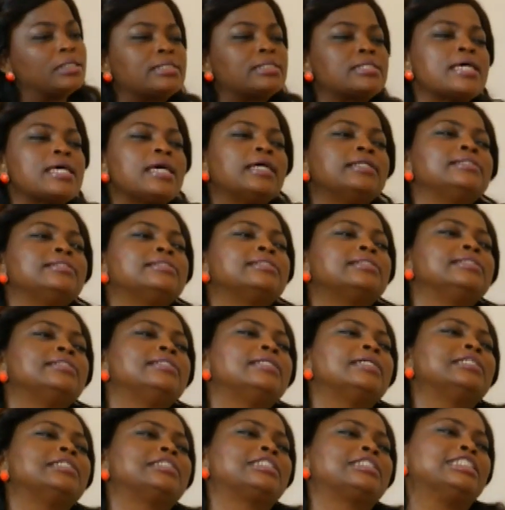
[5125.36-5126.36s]
the
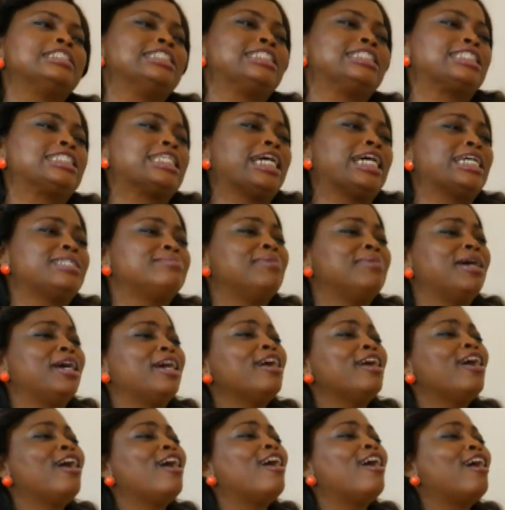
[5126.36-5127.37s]
tenderness inside my
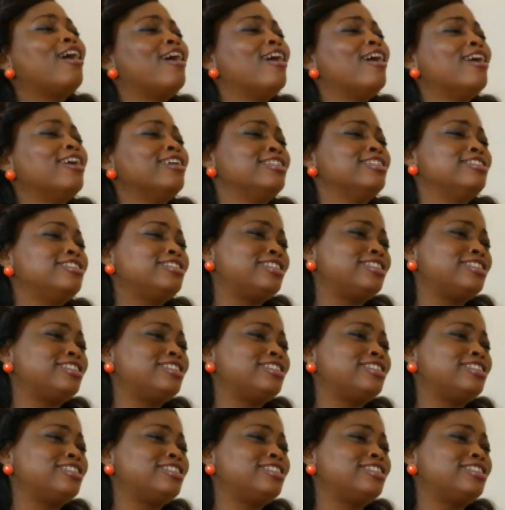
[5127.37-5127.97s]
heart.